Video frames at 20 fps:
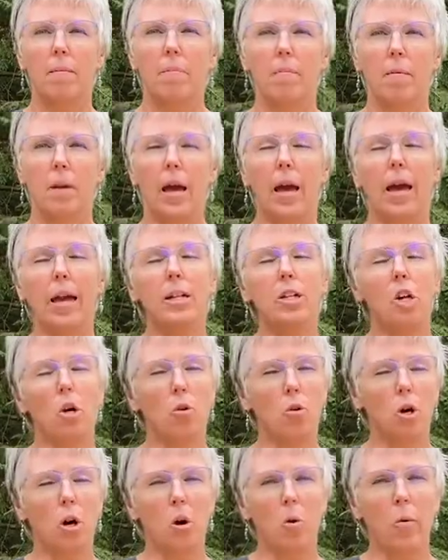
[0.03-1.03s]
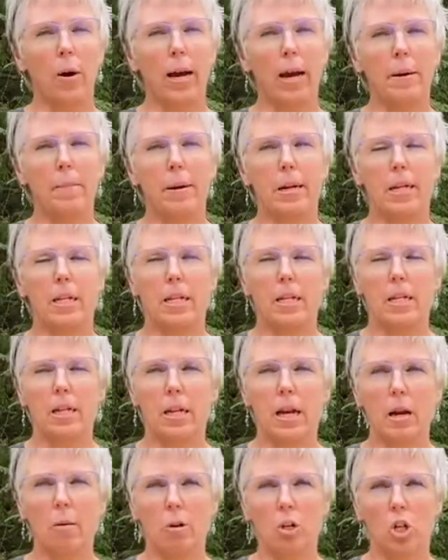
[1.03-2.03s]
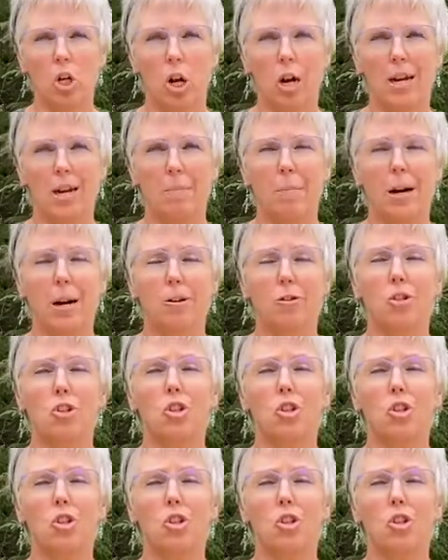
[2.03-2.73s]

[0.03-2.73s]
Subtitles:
Hey, don't go away, because today we're talking about